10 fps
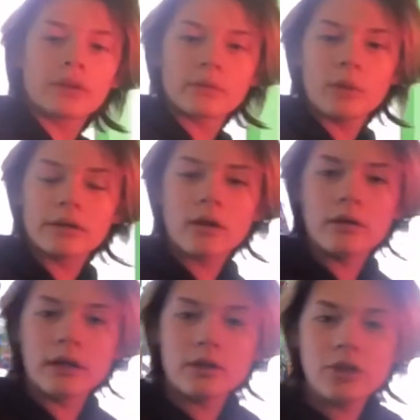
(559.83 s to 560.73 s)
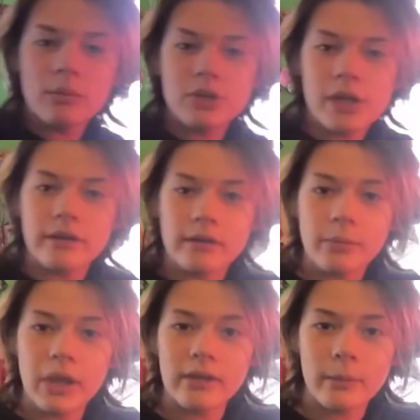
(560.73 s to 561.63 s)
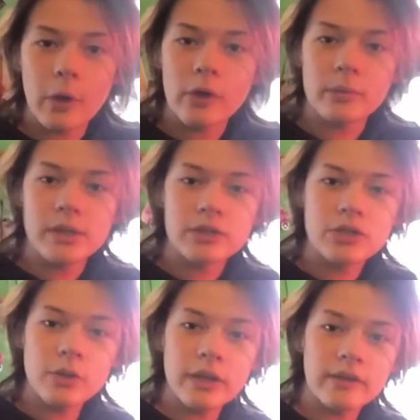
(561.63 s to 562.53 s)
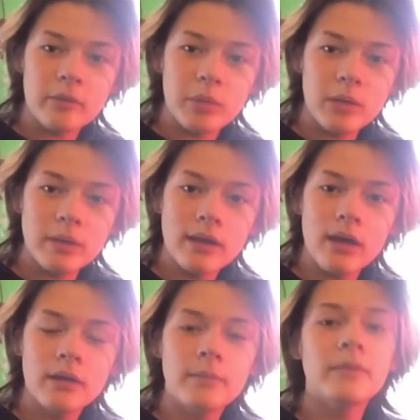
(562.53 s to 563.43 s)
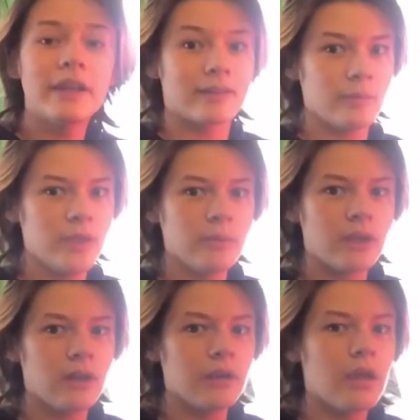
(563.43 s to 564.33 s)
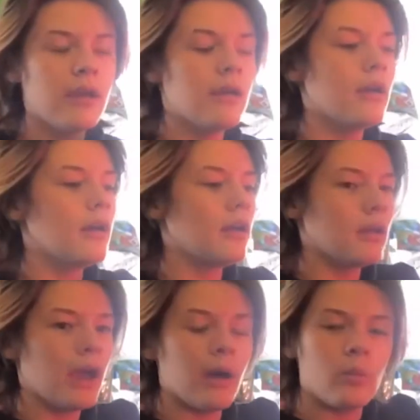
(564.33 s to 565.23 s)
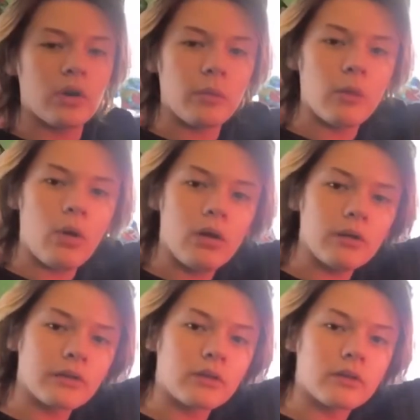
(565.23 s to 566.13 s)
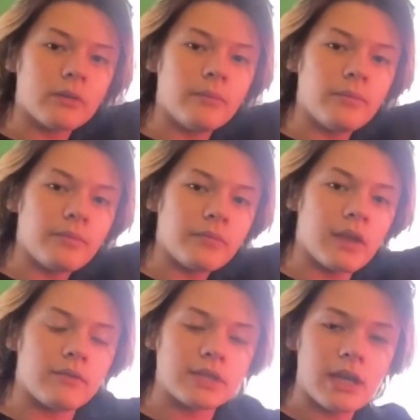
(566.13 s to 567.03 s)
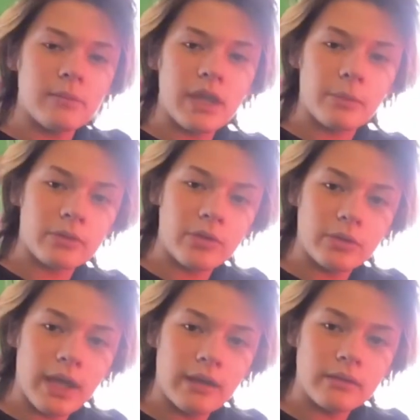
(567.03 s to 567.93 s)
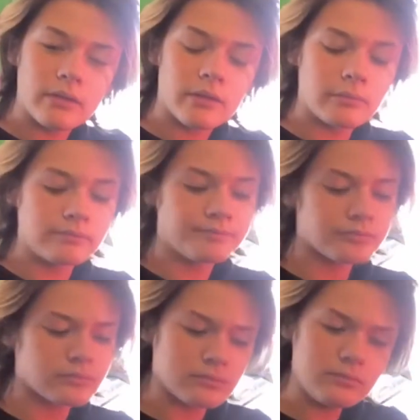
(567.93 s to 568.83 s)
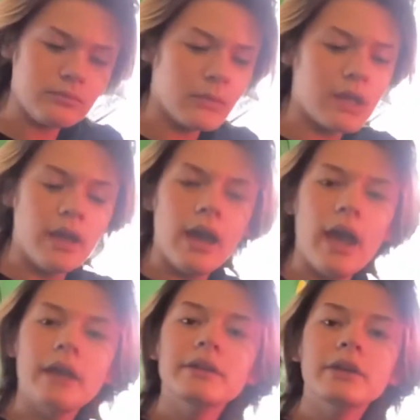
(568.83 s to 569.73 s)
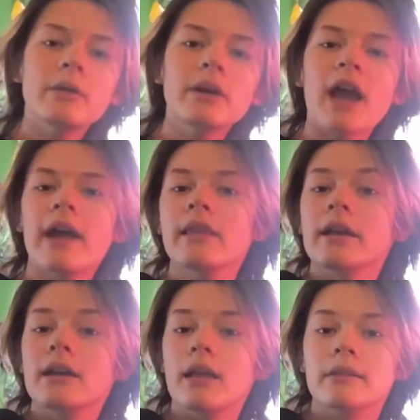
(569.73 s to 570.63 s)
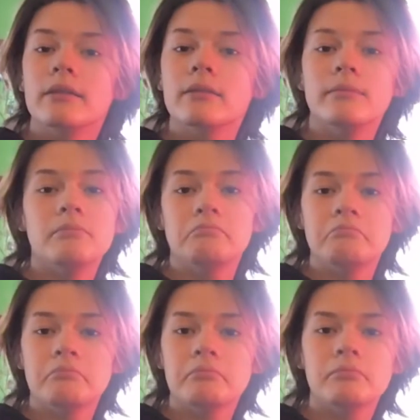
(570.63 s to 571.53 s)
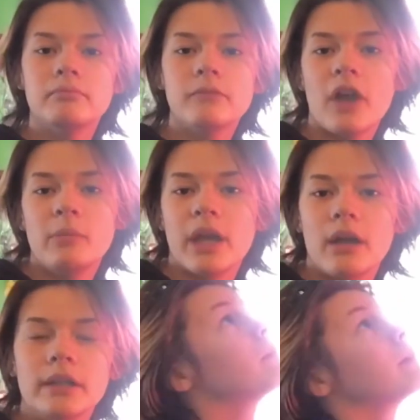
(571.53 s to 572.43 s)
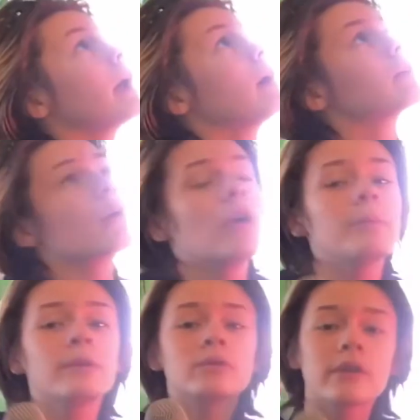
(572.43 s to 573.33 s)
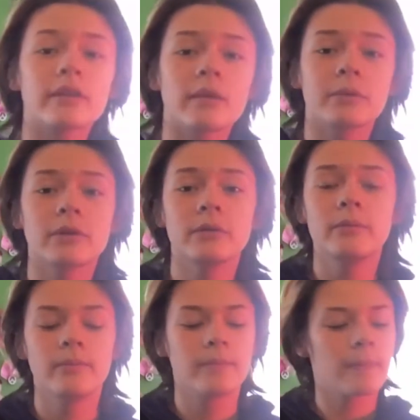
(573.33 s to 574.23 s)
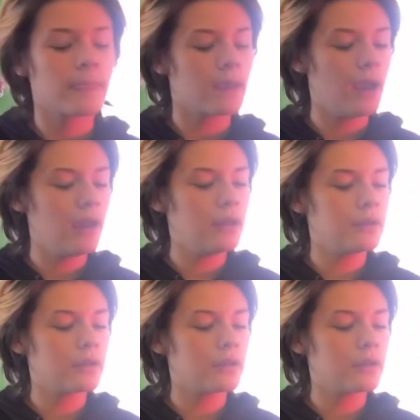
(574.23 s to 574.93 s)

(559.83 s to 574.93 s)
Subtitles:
why it's called the Gunshot Machine is because I'm going to be shooting this BB gun. It's a BB gun at one of my walls every time the episode ends. And you know what? I like guns. Fight me on it. Yeah. So I hope you enjoyed this episode, and